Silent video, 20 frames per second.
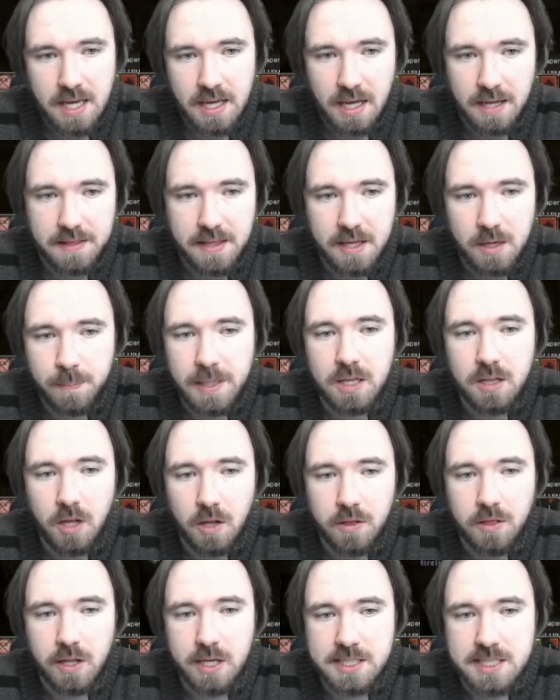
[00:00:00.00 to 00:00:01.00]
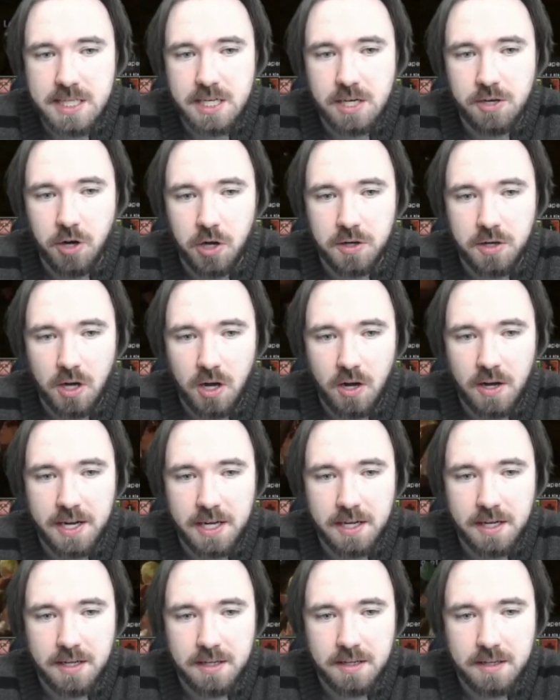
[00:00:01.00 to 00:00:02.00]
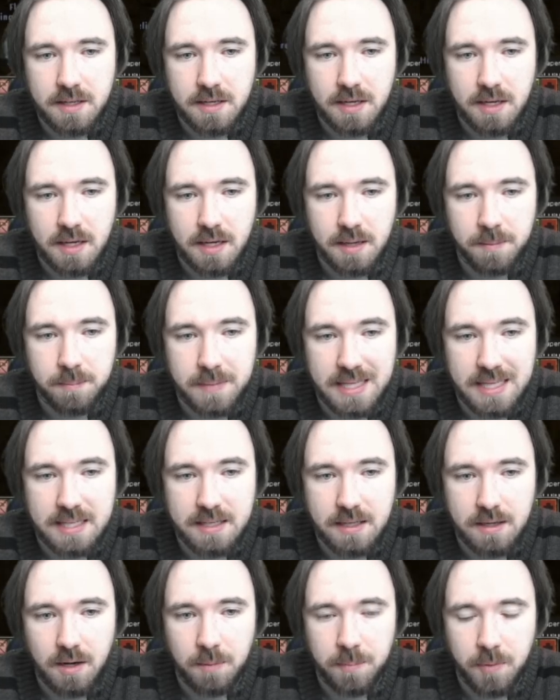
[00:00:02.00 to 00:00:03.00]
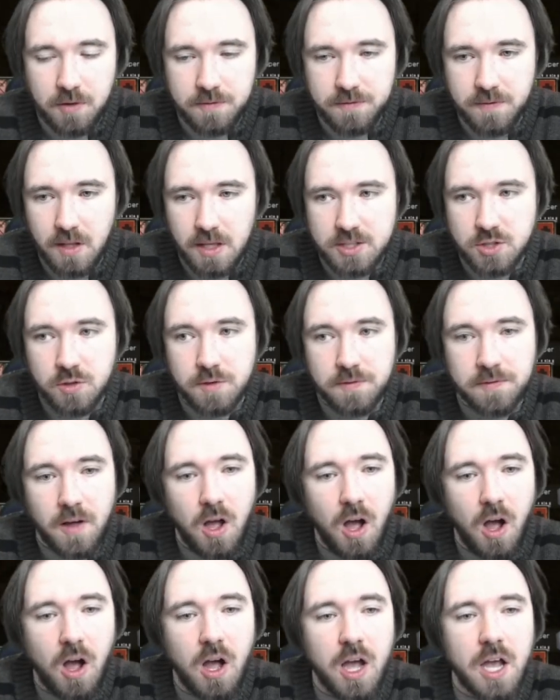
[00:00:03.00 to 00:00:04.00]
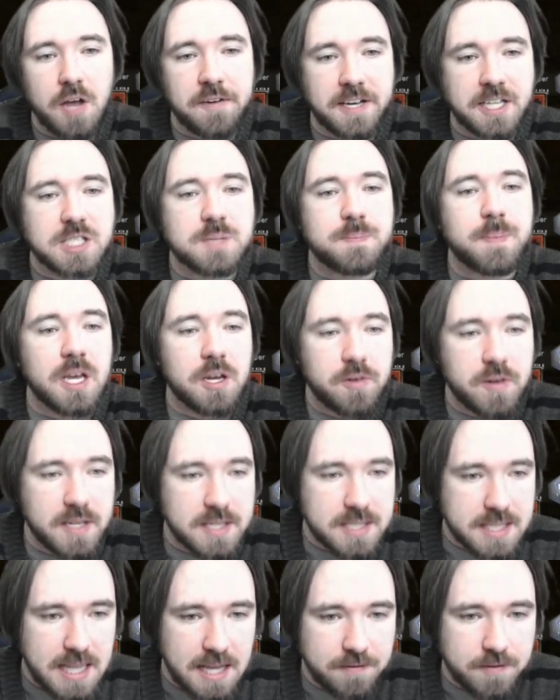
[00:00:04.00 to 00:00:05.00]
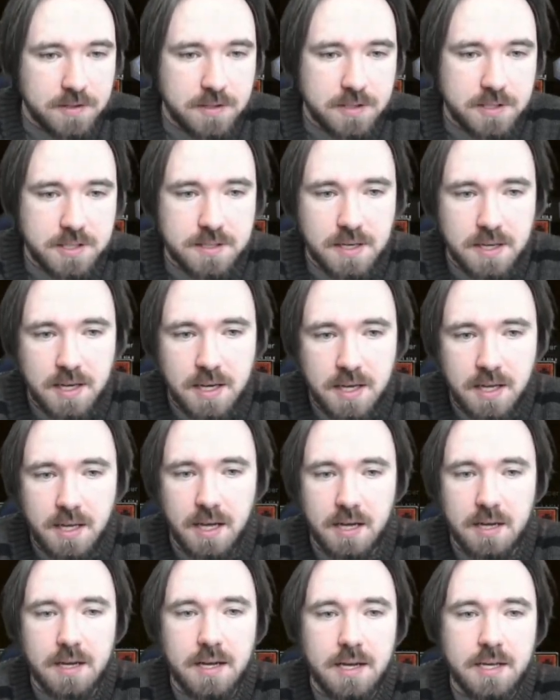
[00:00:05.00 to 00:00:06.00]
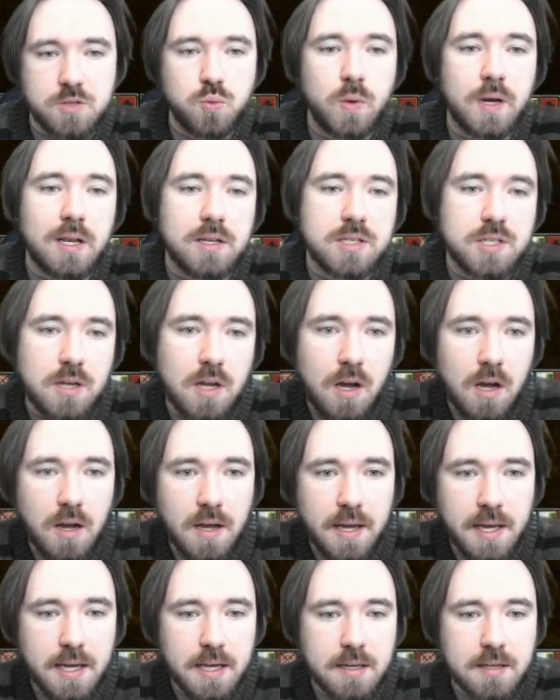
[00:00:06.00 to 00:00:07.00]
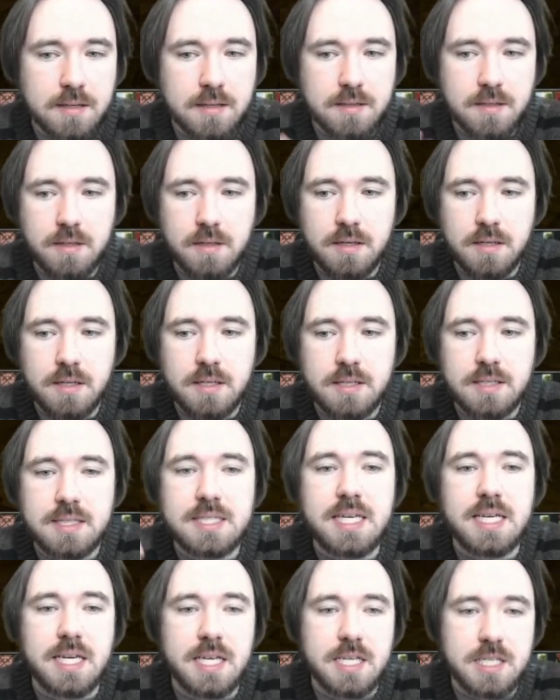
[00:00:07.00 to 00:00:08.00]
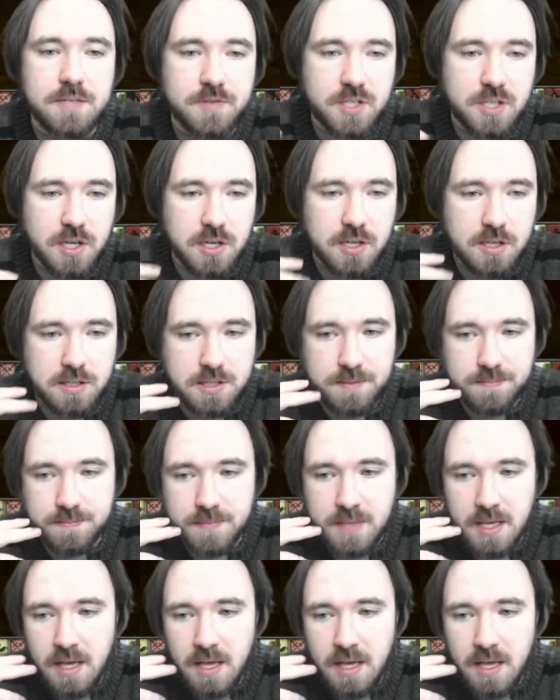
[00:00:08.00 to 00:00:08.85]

That'll be a lot nastier on higher, on both like sort of higher experience levels, as well as on higher tiers of skulls.